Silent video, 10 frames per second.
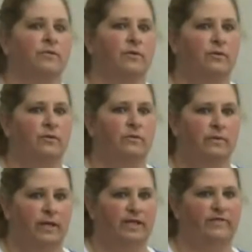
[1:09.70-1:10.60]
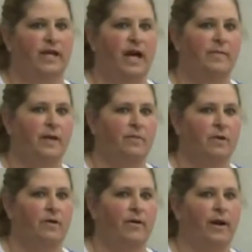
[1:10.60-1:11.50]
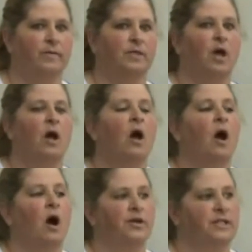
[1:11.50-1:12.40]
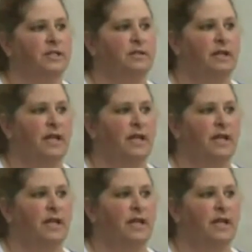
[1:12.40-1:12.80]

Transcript: court ordered to attend a victim impact panel where I